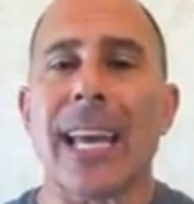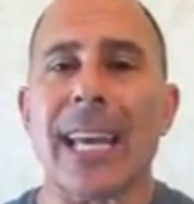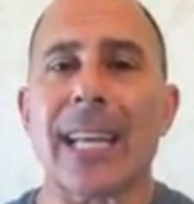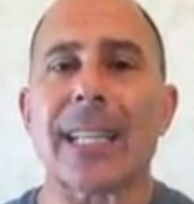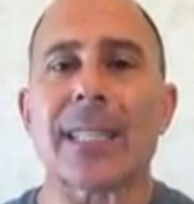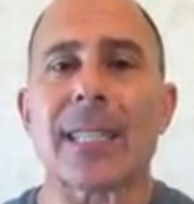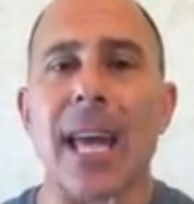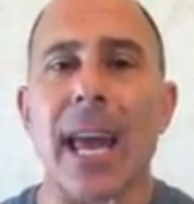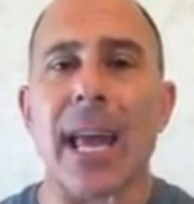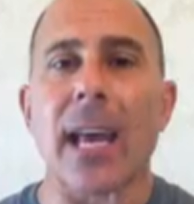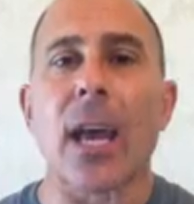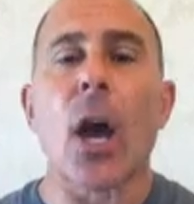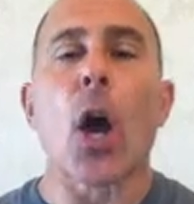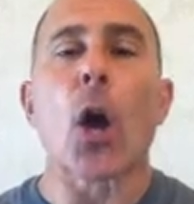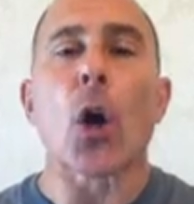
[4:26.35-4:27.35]

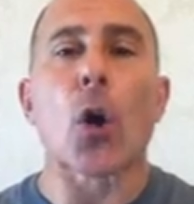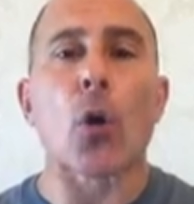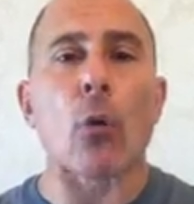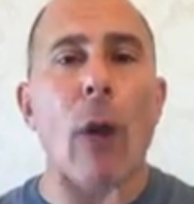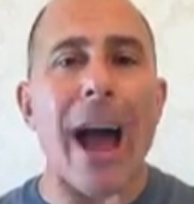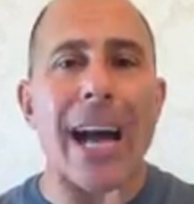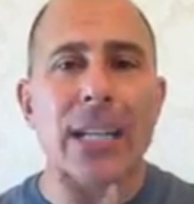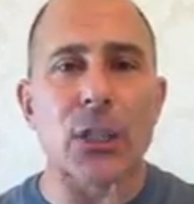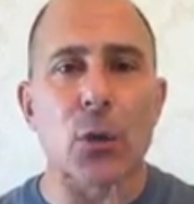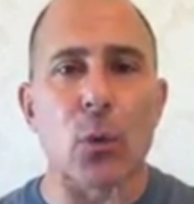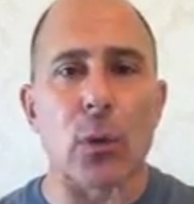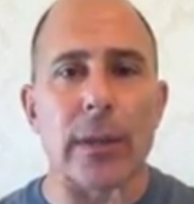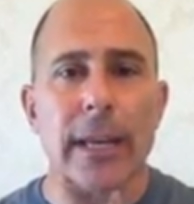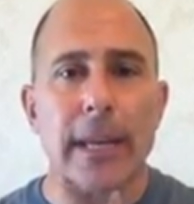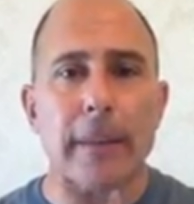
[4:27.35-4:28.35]
intake
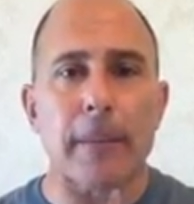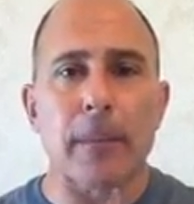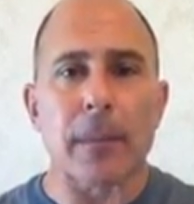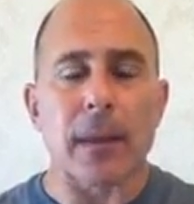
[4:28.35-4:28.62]
gradually.